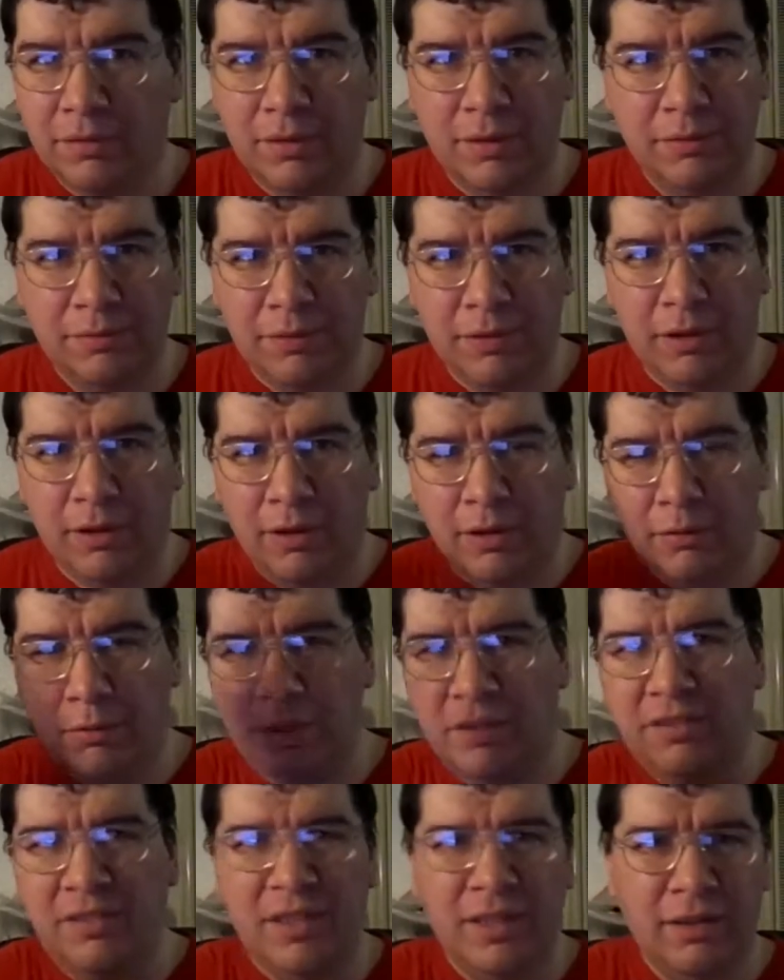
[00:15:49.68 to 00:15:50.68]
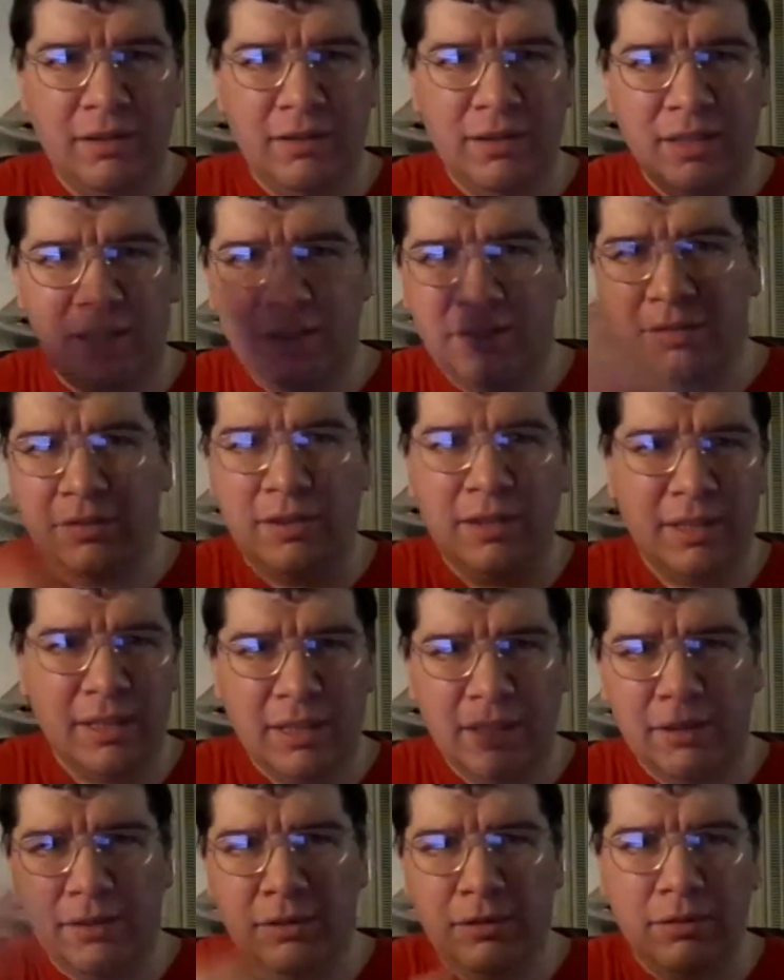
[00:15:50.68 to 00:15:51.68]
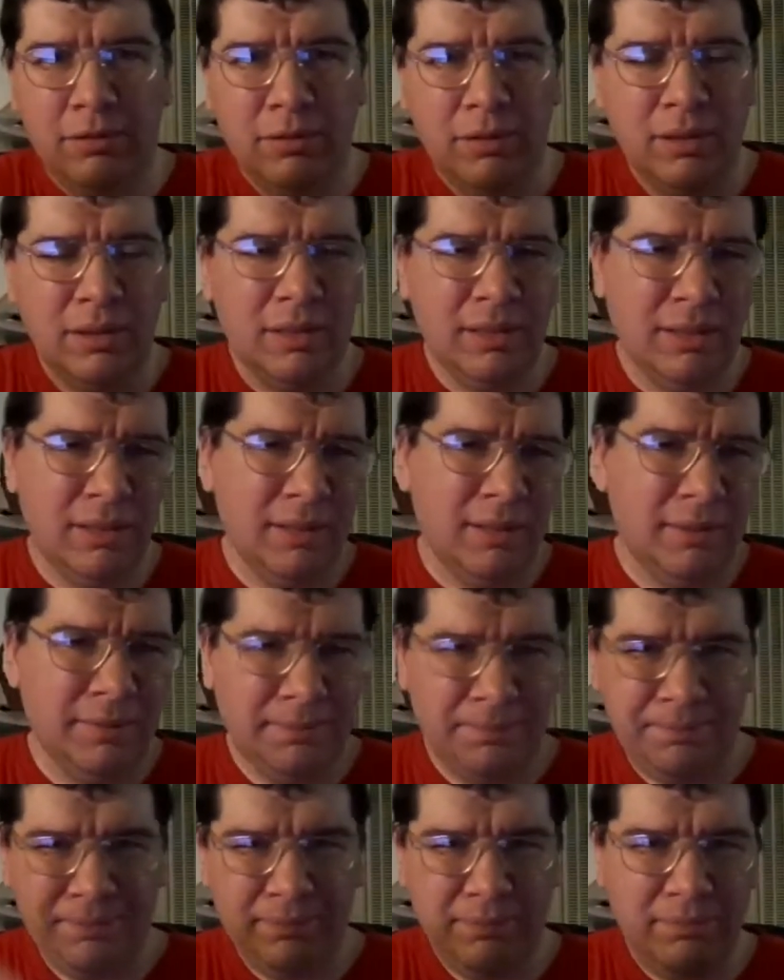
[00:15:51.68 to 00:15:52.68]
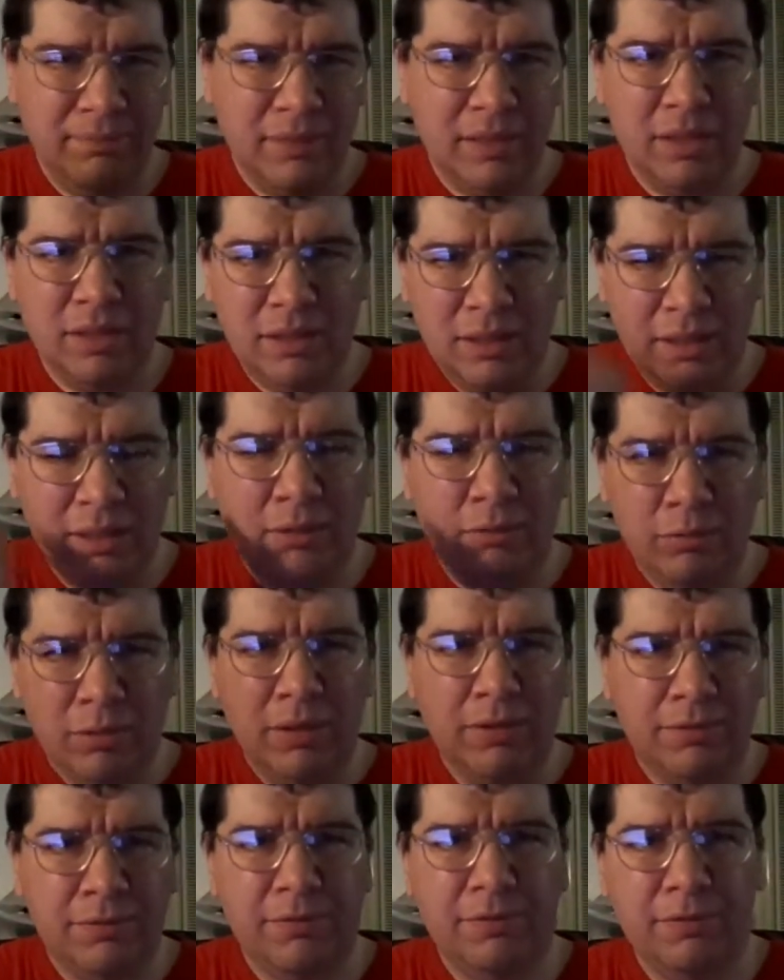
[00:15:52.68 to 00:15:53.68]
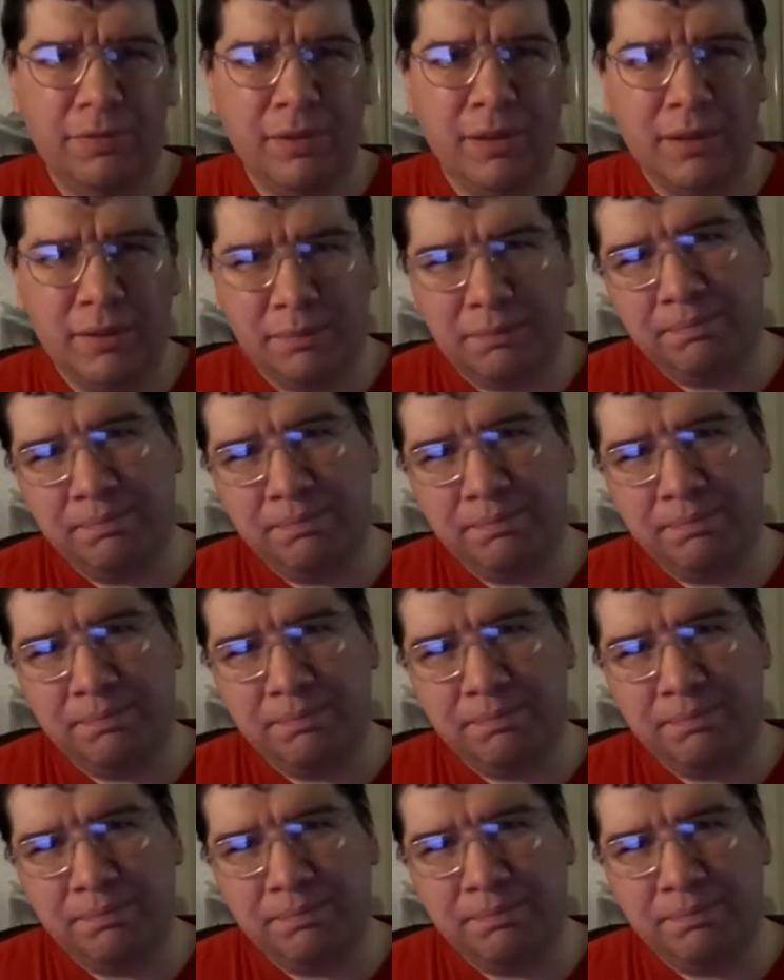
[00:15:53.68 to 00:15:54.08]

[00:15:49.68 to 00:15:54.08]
So he fell all the way down into the hill, you know, with